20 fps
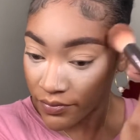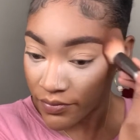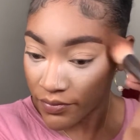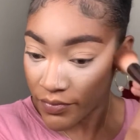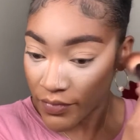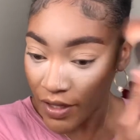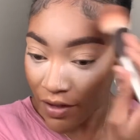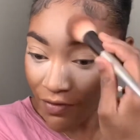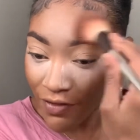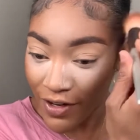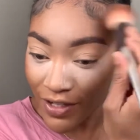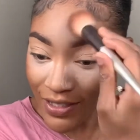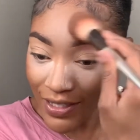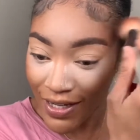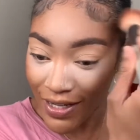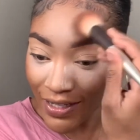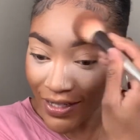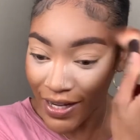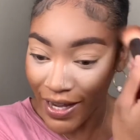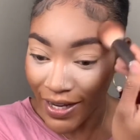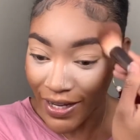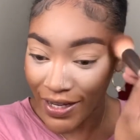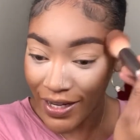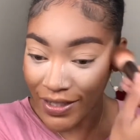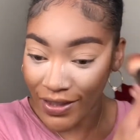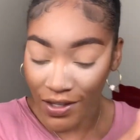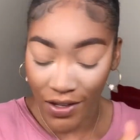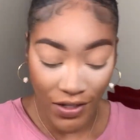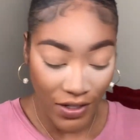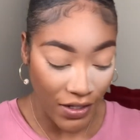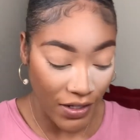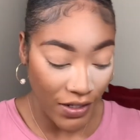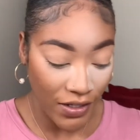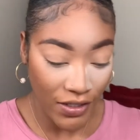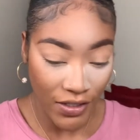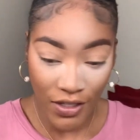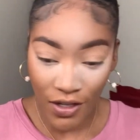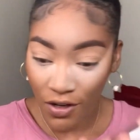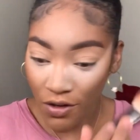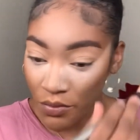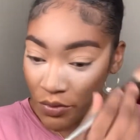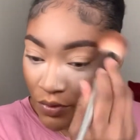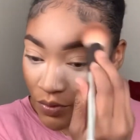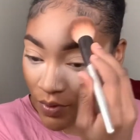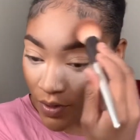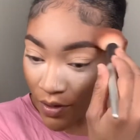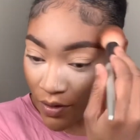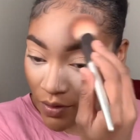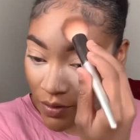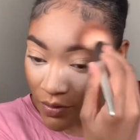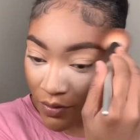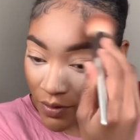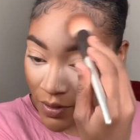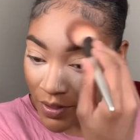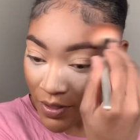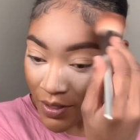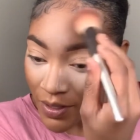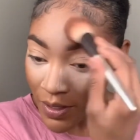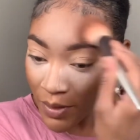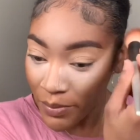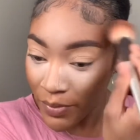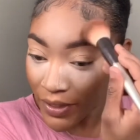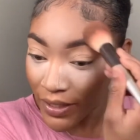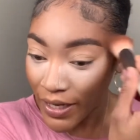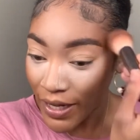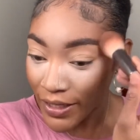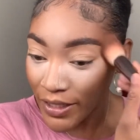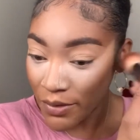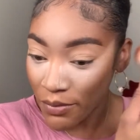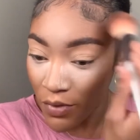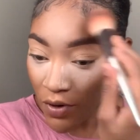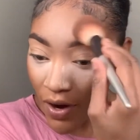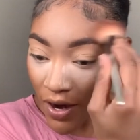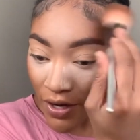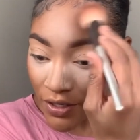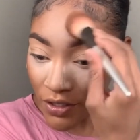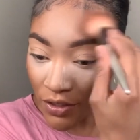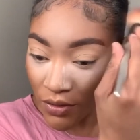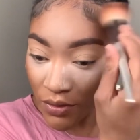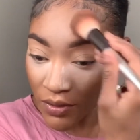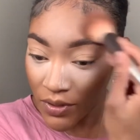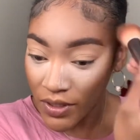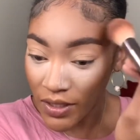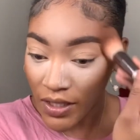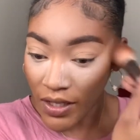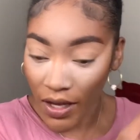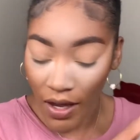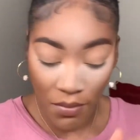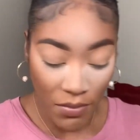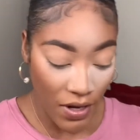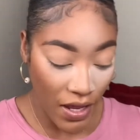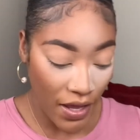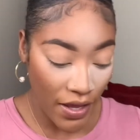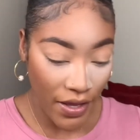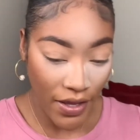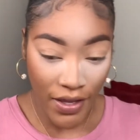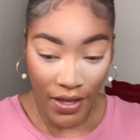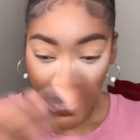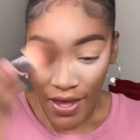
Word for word: at first I didn't like it. I thought the undertone was wrong. But like the more I use it, I'm like,